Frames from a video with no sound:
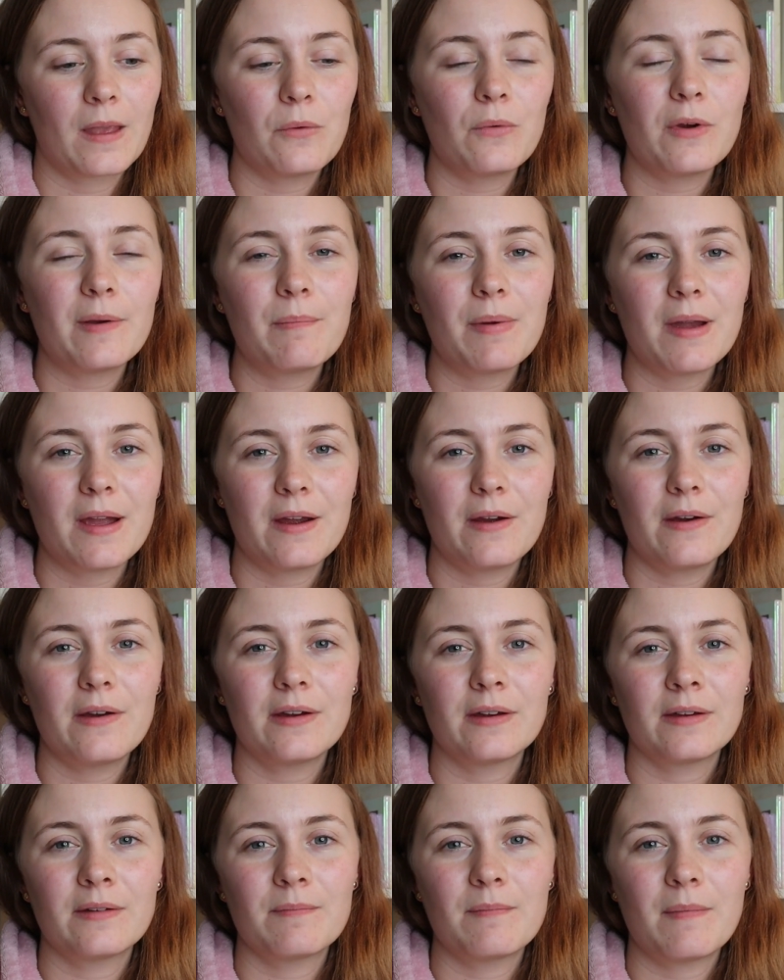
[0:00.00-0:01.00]

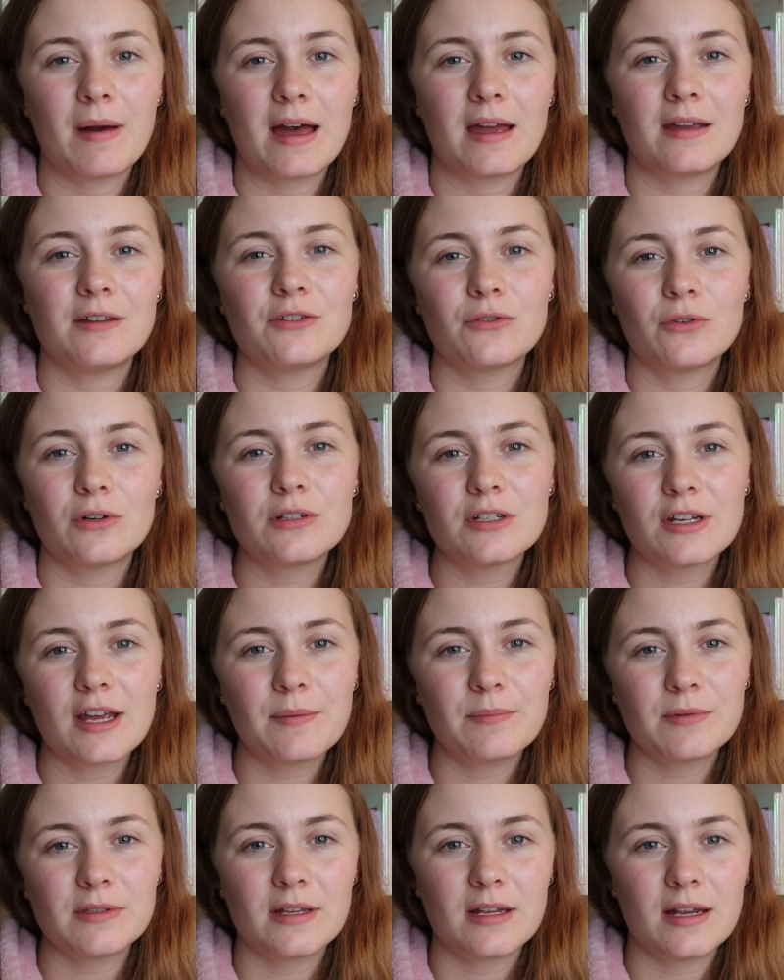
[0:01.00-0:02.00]
repair my short
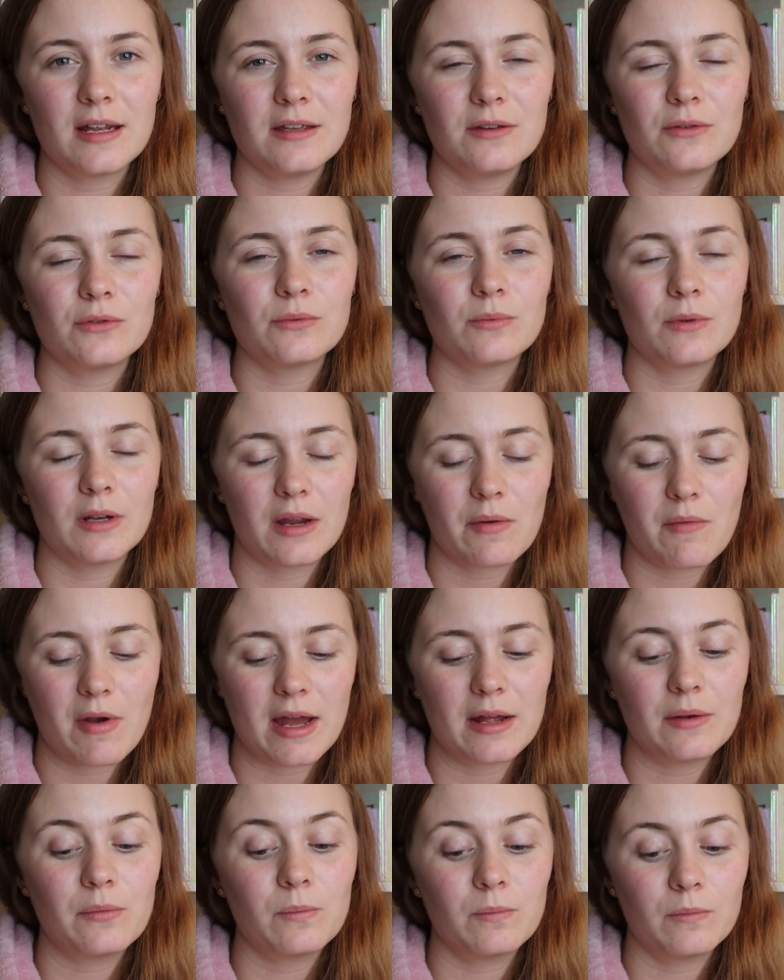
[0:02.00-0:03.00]
straps that I used when I
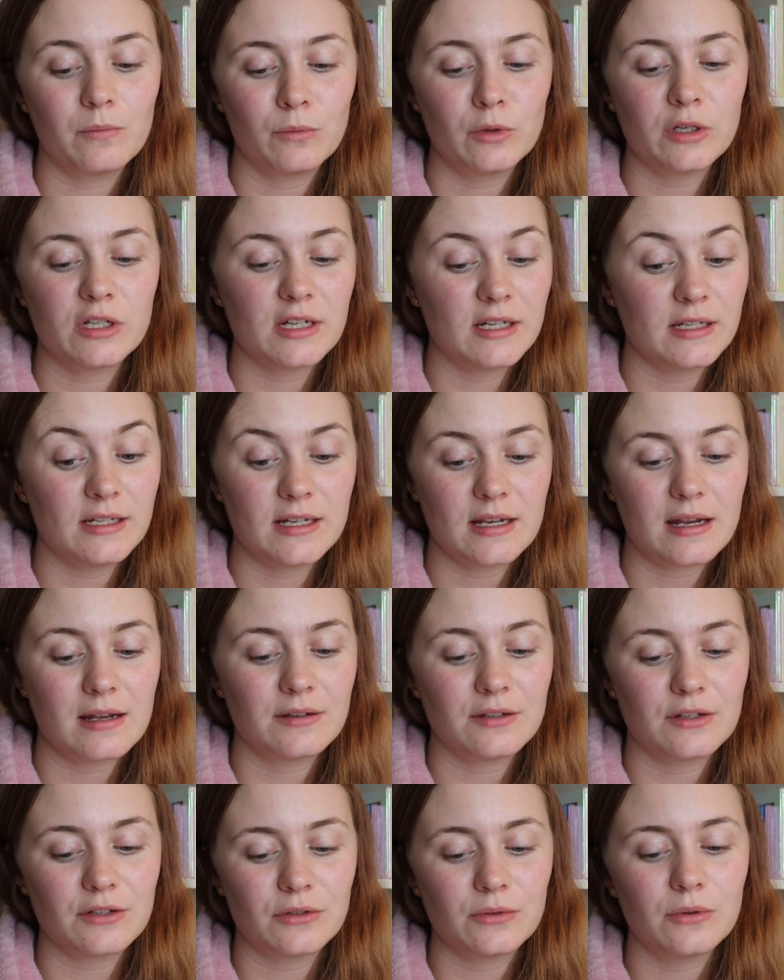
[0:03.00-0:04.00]
arrived, which I
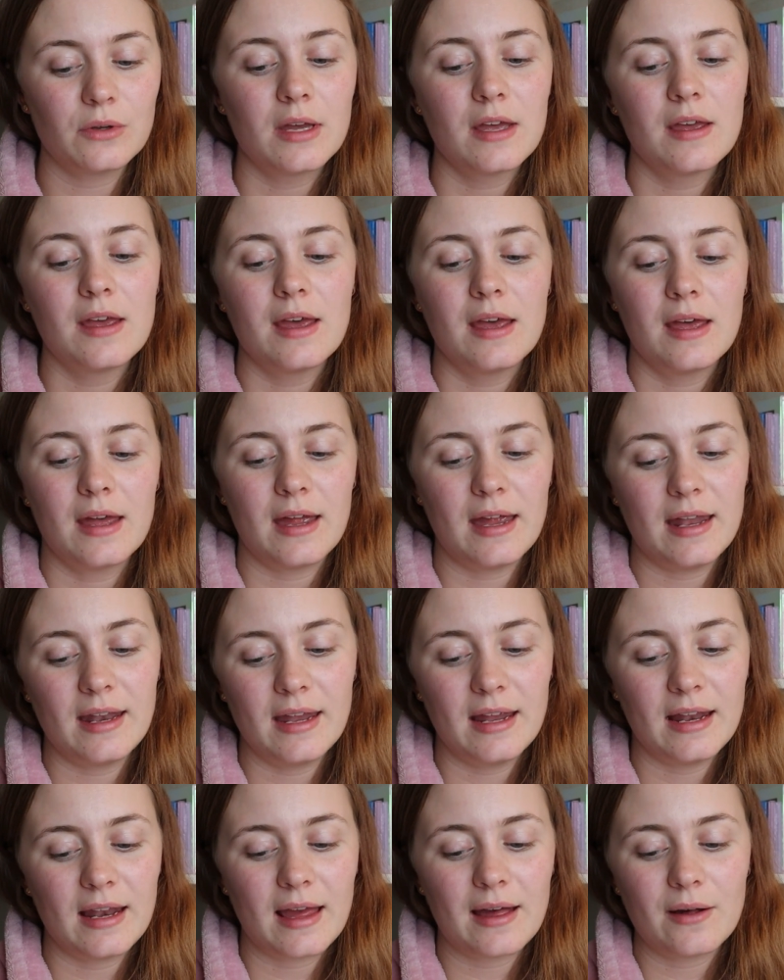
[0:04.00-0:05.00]
didn't do.
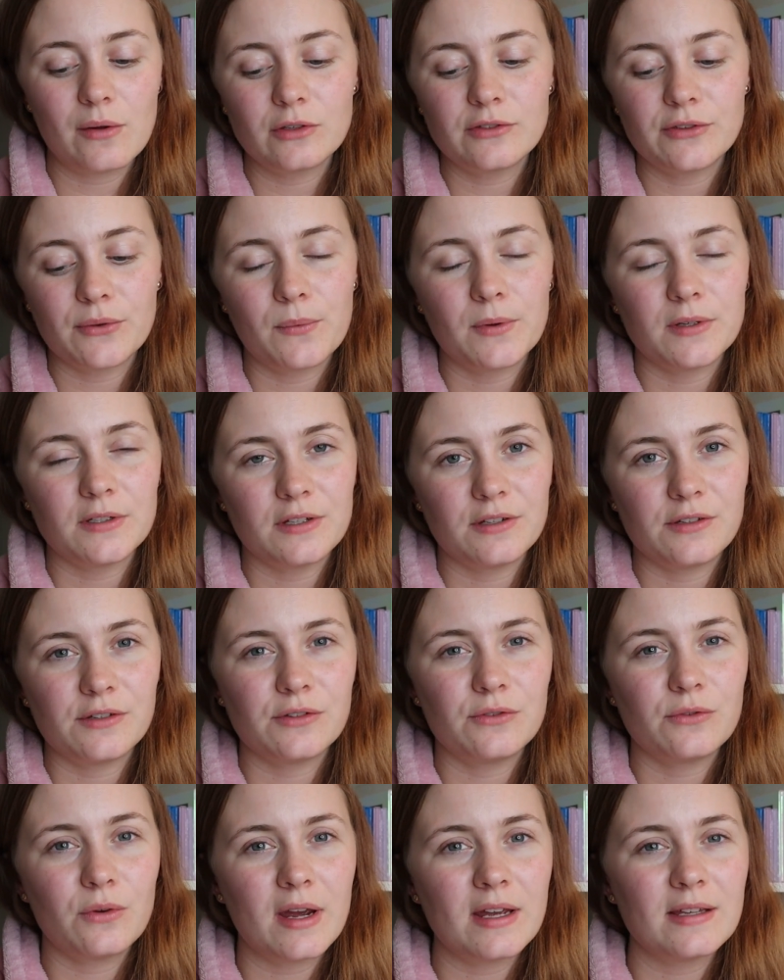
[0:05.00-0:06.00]
And then I also wanted
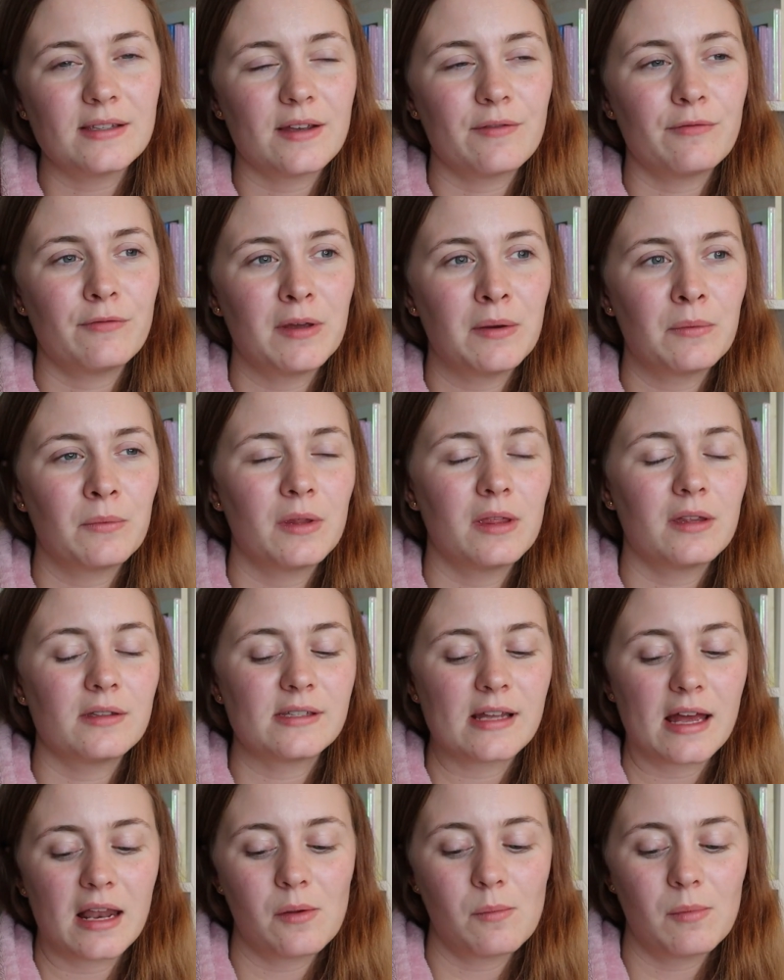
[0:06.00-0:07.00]
to try something with the
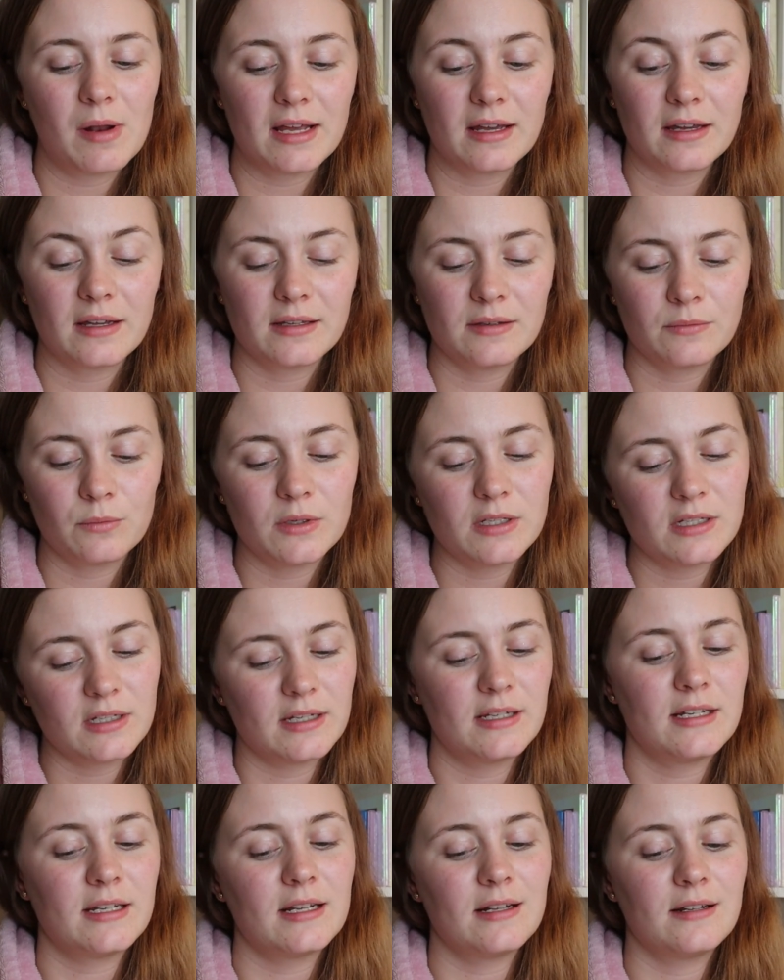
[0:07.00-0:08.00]
saddle blanket, which
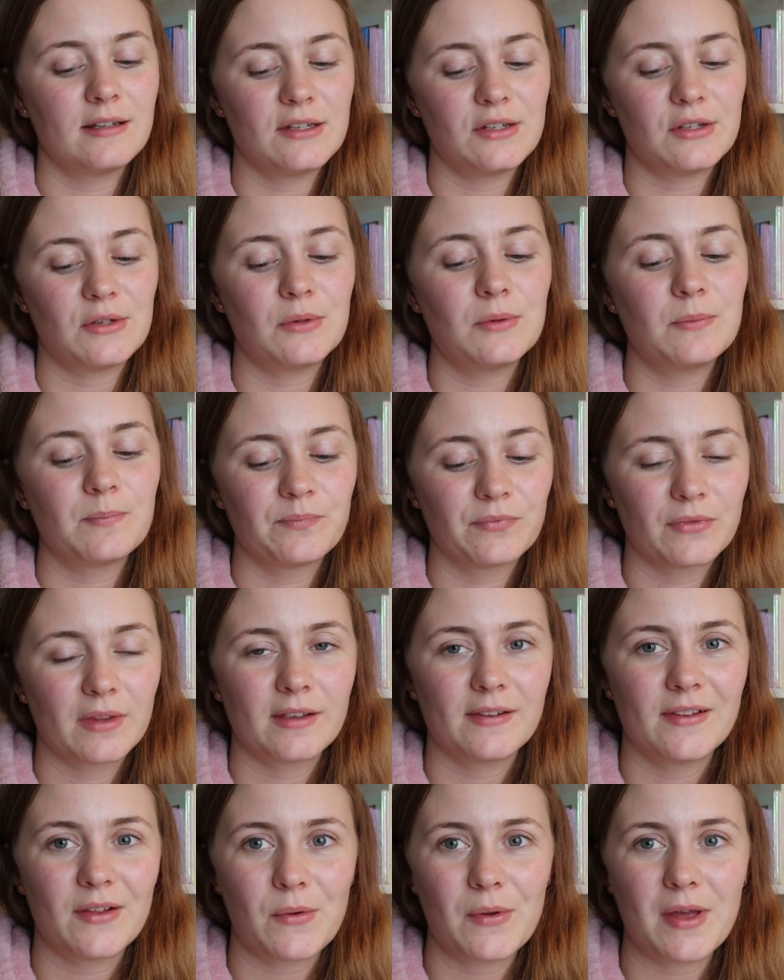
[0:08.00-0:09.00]
I didn't do.
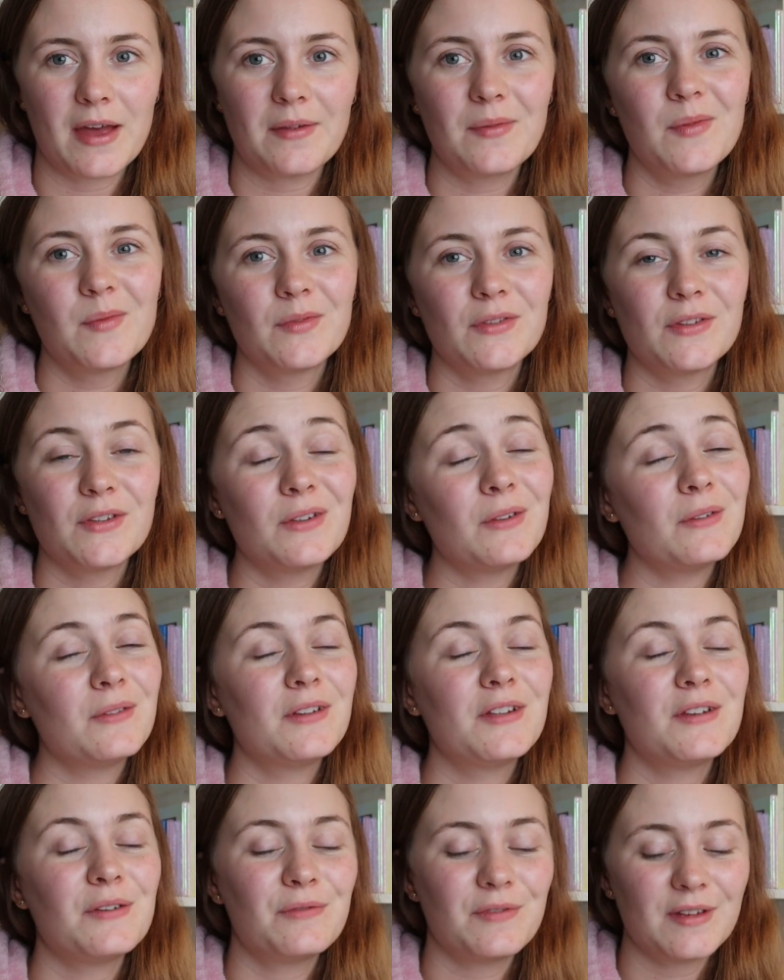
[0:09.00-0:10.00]
So yeah,
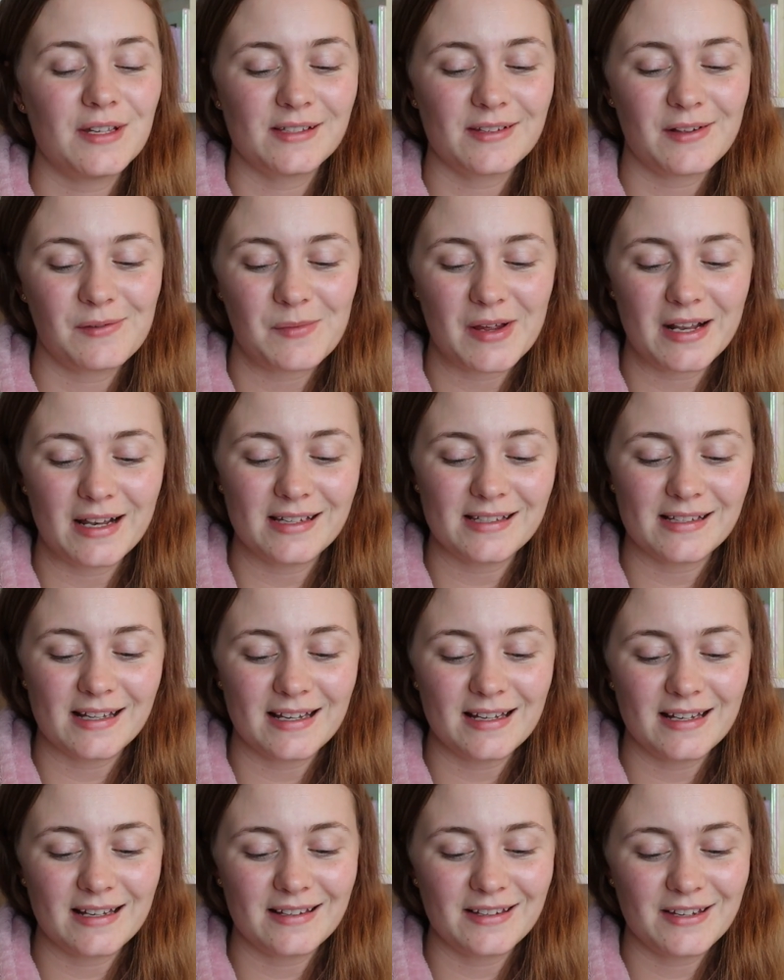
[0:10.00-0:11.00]
two things on my list
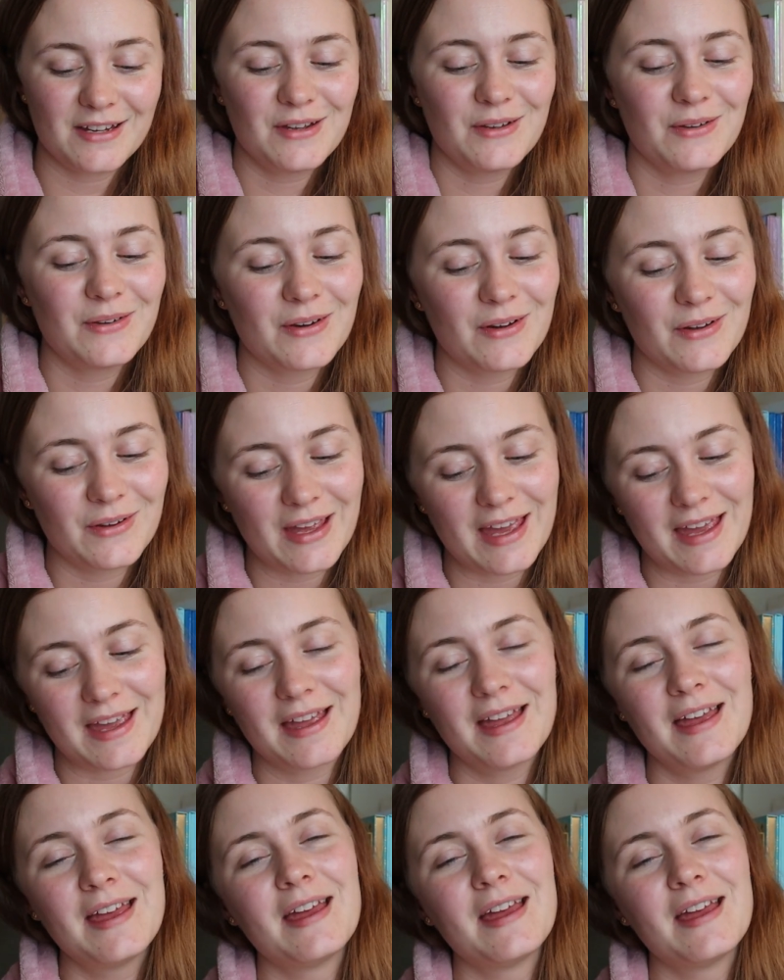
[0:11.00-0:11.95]
I didn't do. Okay,